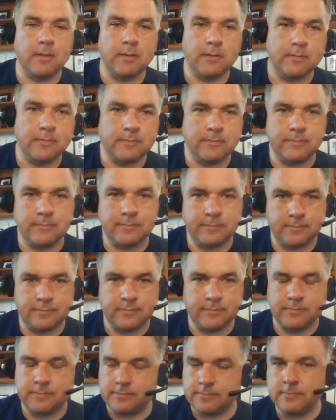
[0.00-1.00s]

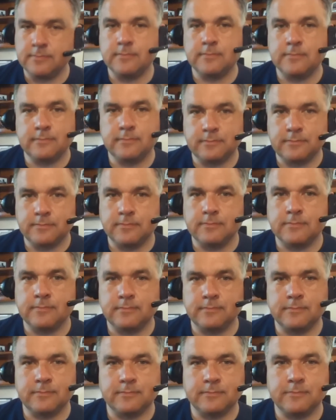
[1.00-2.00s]

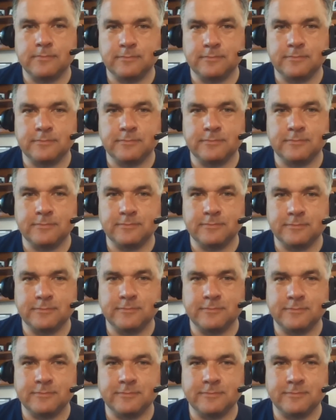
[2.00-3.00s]

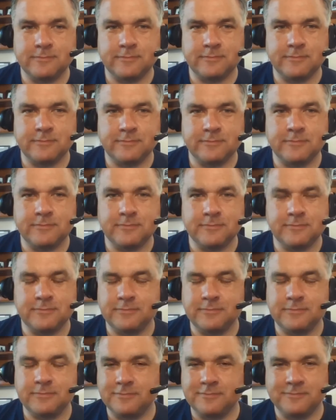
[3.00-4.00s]

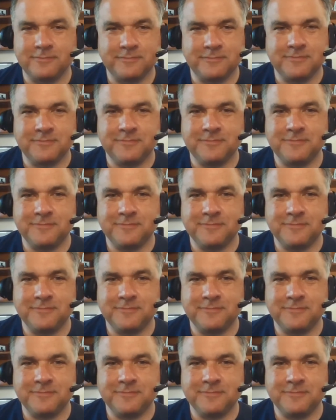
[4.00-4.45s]
(not speaking)